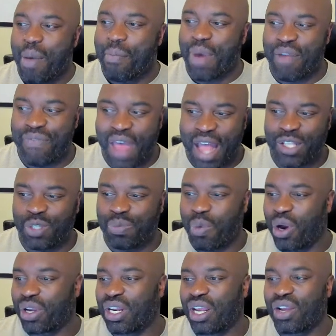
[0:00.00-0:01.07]
my advanced
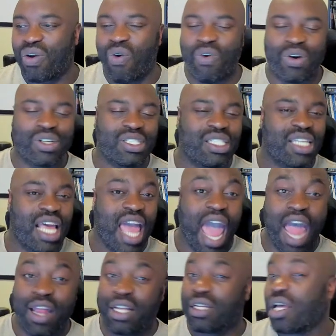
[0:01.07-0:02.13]
marketing course,
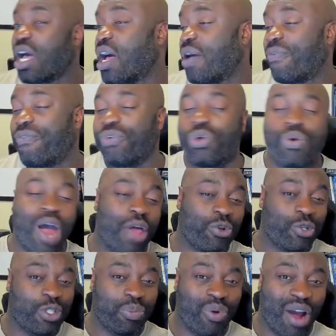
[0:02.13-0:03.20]
and a few other
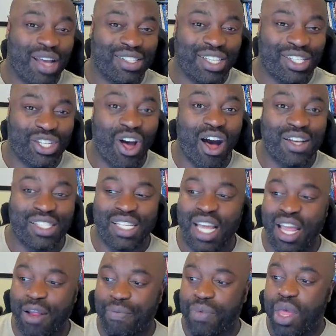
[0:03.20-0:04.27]
surprises tossed
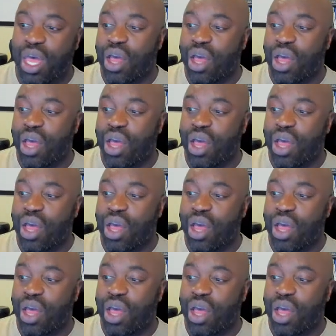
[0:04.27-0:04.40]
in.